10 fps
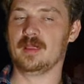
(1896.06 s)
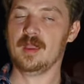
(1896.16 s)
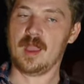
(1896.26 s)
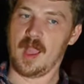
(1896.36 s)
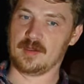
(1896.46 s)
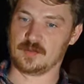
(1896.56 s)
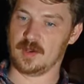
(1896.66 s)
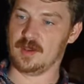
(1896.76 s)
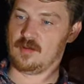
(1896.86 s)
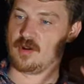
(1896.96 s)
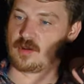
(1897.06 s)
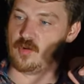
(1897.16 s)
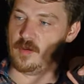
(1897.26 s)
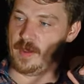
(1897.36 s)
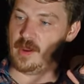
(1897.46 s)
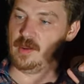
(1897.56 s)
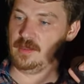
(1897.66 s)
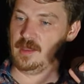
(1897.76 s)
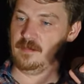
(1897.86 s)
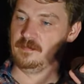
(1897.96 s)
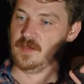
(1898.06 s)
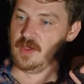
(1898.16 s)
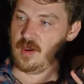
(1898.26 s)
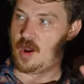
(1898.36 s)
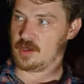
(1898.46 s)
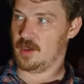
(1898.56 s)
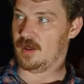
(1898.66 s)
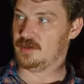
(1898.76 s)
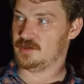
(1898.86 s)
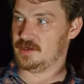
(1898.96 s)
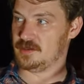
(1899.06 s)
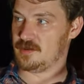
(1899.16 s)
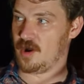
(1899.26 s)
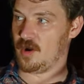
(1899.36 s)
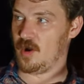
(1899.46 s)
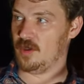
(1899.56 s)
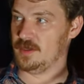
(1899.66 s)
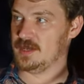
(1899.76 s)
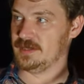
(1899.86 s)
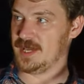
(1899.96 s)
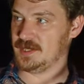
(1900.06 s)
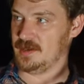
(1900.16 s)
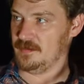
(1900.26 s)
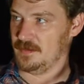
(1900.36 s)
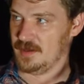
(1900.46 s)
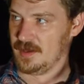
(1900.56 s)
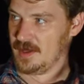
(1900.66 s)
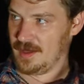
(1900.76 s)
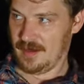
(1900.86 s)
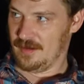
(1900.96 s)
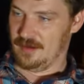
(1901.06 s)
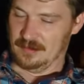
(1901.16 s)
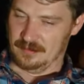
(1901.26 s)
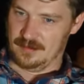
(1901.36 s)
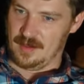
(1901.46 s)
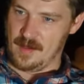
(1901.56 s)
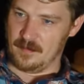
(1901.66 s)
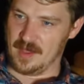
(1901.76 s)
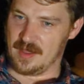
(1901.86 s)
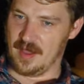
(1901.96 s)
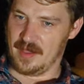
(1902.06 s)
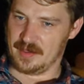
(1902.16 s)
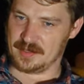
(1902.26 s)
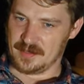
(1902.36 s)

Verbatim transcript: I was reading an article. Apparently, archaeologists are all in a tizzy because a